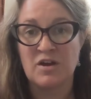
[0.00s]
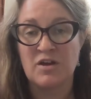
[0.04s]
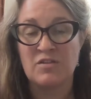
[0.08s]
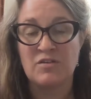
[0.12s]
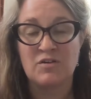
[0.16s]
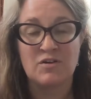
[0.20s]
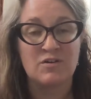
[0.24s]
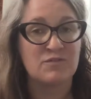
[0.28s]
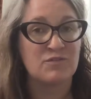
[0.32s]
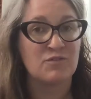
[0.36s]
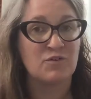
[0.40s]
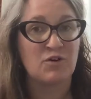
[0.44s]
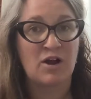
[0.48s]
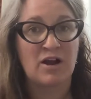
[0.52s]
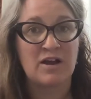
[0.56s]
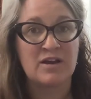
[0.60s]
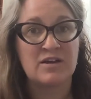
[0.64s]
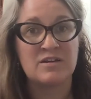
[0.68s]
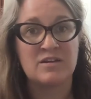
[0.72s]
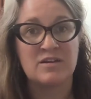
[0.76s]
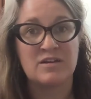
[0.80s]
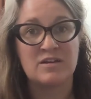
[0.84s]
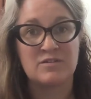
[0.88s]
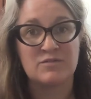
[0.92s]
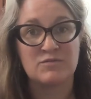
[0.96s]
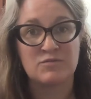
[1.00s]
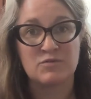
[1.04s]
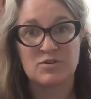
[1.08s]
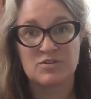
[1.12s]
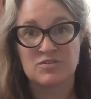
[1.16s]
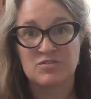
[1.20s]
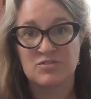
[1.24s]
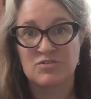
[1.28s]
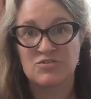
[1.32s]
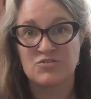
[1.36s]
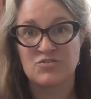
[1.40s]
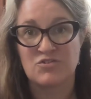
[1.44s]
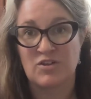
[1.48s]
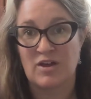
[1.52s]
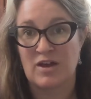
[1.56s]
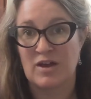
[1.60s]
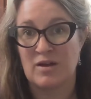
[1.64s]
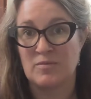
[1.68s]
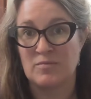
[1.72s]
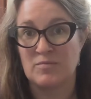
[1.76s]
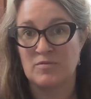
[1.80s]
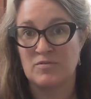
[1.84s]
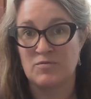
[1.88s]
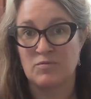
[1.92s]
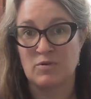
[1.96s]
There are a variety of research
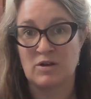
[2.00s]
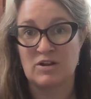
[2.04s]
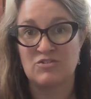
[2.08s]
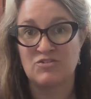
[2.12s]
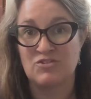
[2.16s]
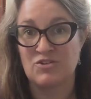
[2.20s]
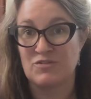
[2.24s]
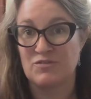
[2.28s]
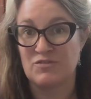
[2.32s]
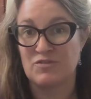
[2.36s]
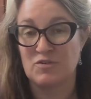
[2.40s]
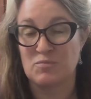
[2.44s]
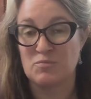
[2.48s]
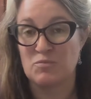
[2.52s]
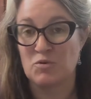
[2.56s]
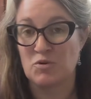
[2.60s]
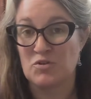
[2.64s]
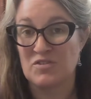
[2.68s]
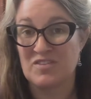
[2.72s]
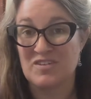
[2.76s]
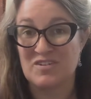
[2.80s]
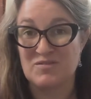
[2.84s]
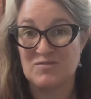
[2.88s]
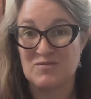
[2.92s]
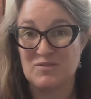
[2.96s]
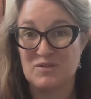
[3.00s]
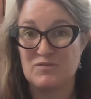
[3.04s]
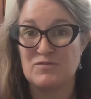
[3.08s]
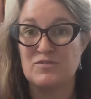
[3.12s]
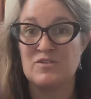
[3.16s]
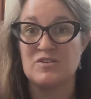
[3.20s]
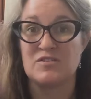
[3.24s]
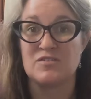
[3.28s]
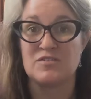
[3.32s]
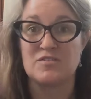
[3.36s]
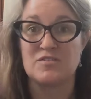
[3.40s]
labs ranging from more than 50